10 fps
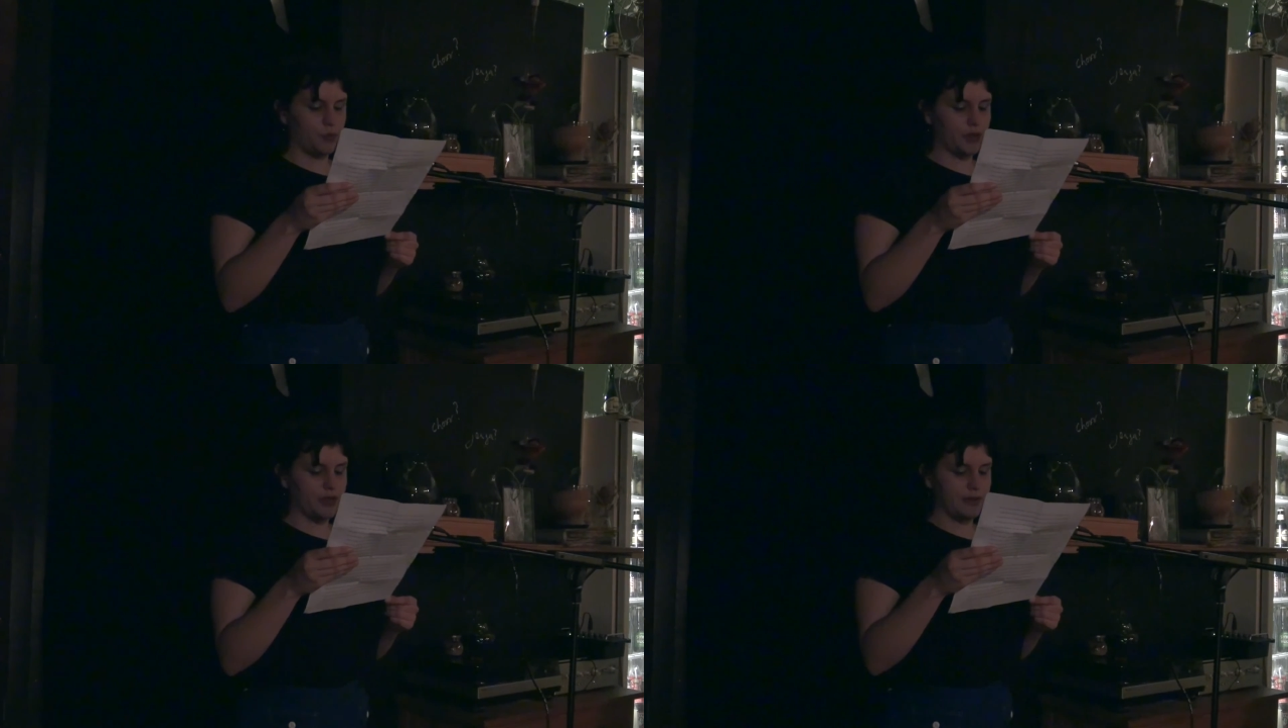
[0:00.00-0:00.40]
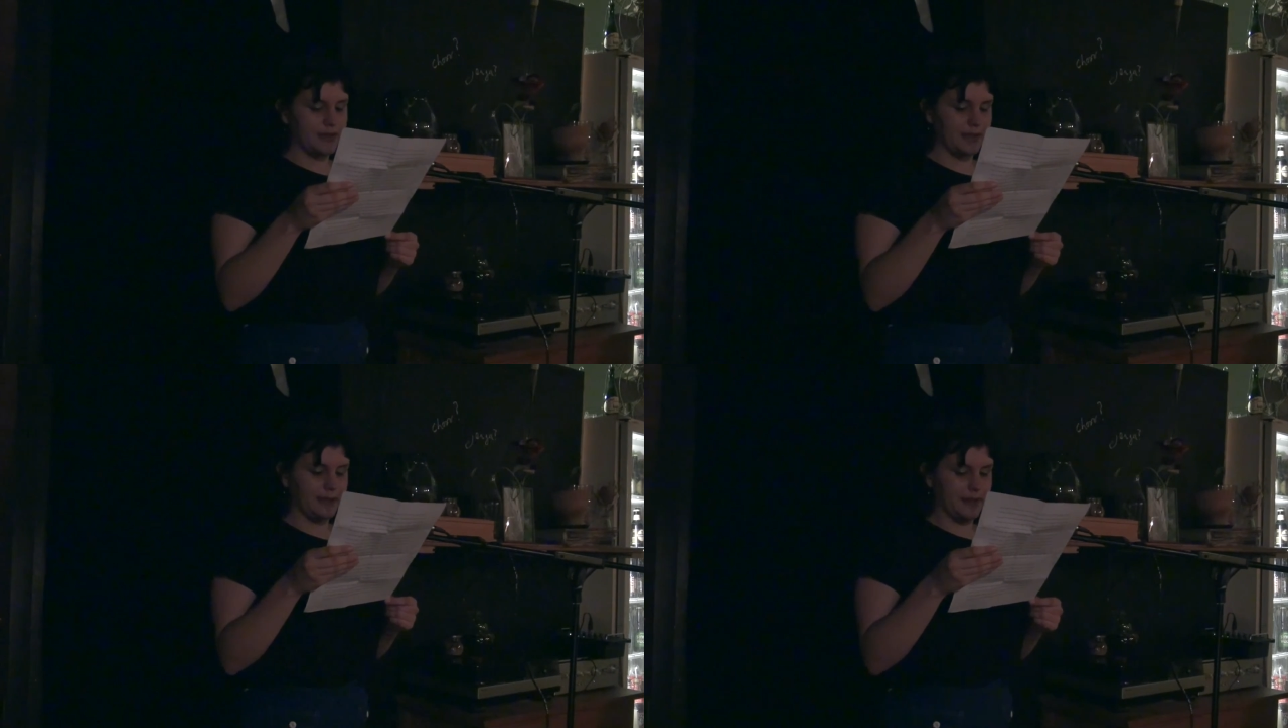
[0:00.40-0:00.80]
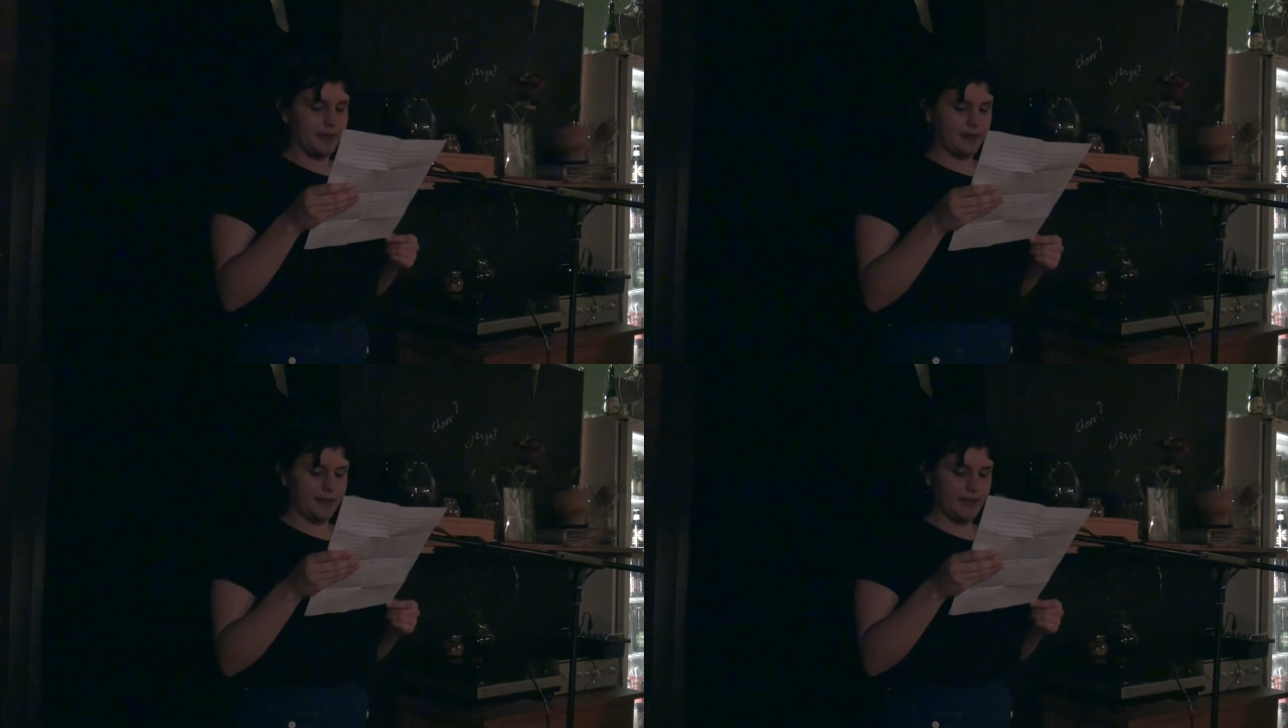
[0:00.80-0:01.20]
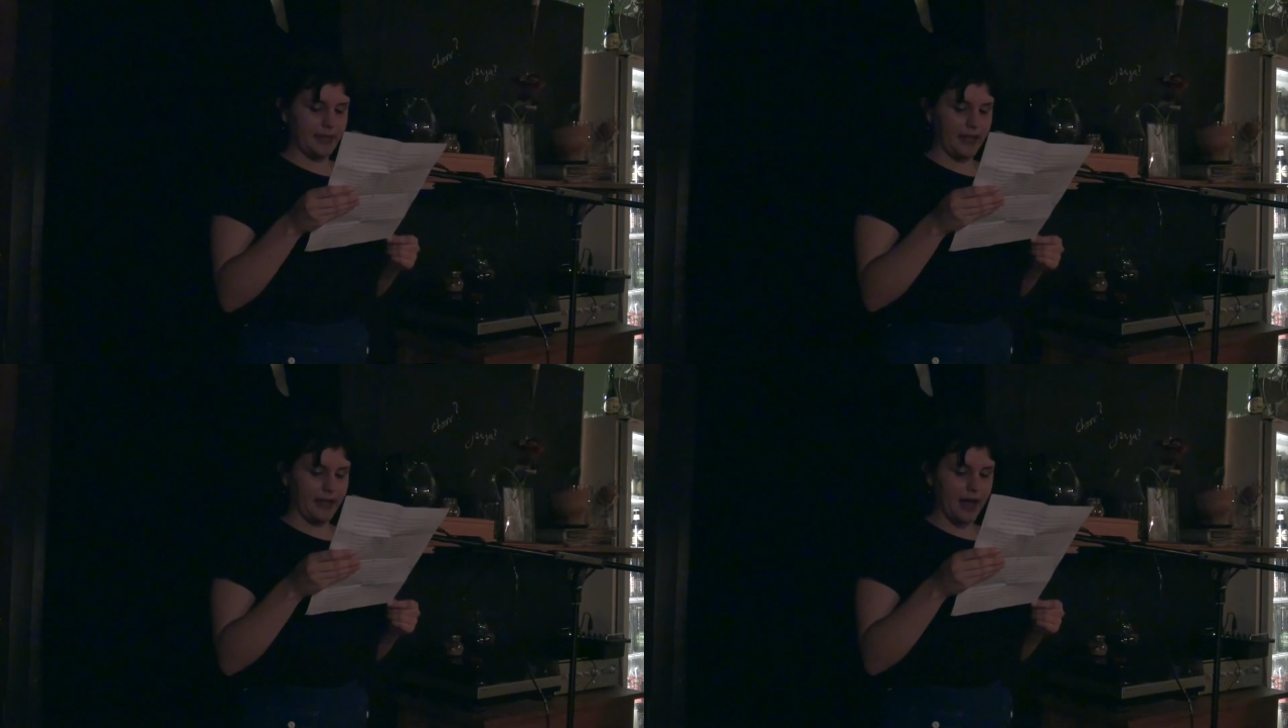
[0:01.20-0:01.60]
wooden cylinders
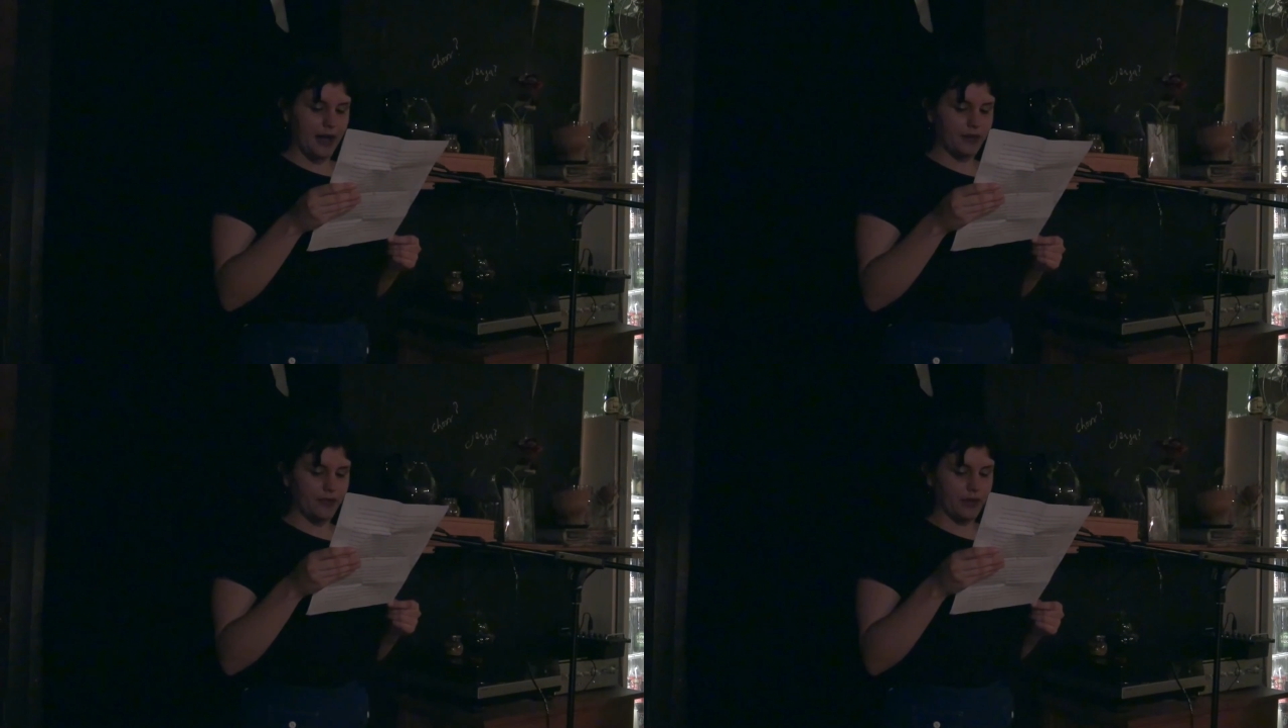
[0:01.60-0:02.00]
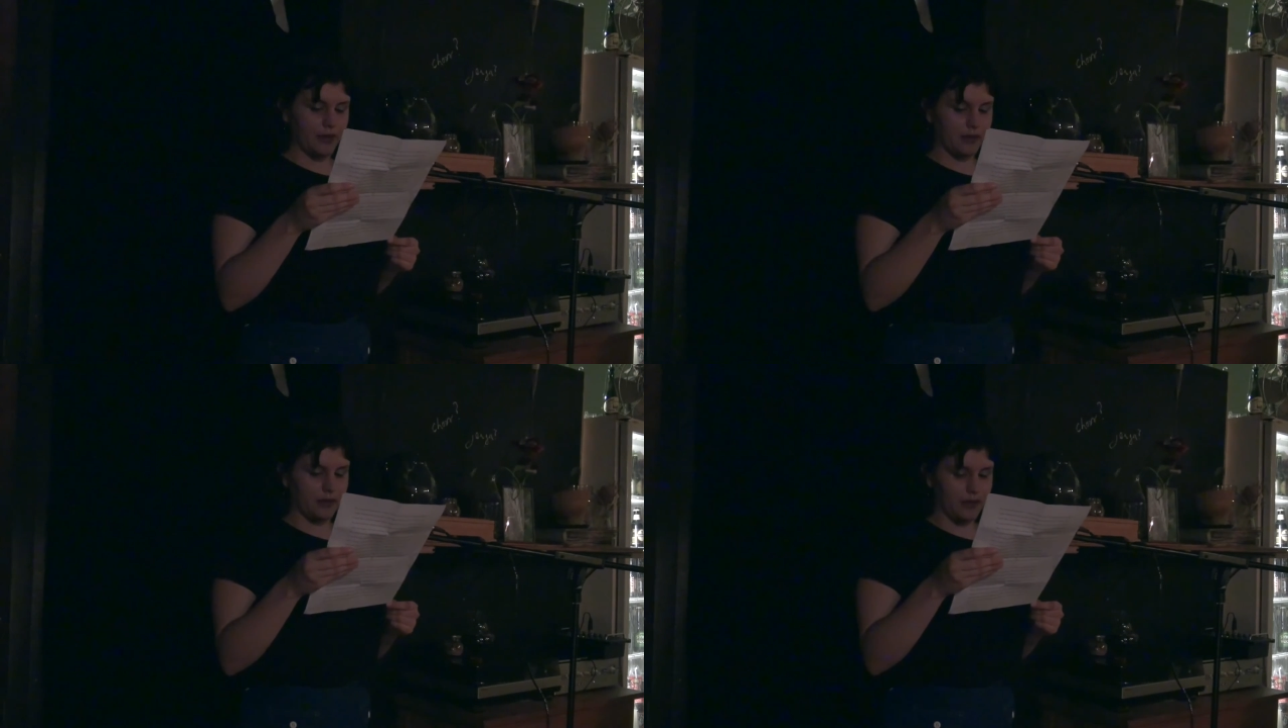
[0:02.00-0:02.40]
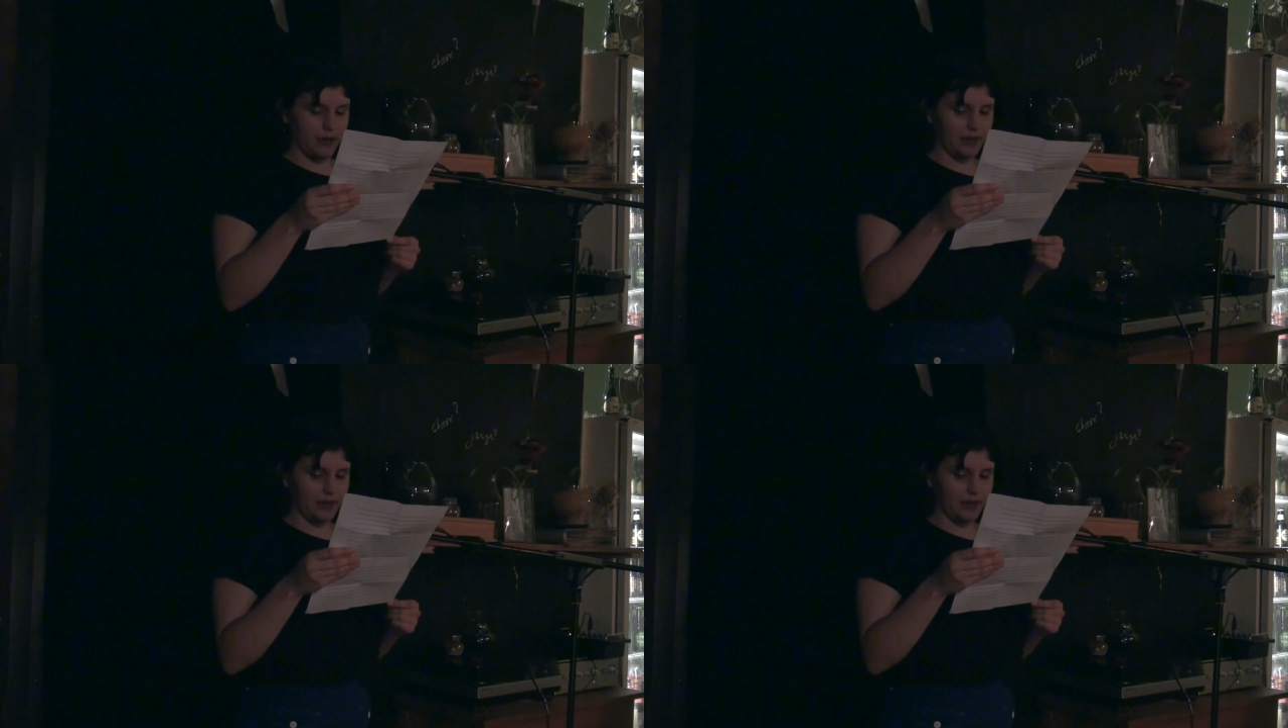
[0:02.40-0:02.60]
sticking out of a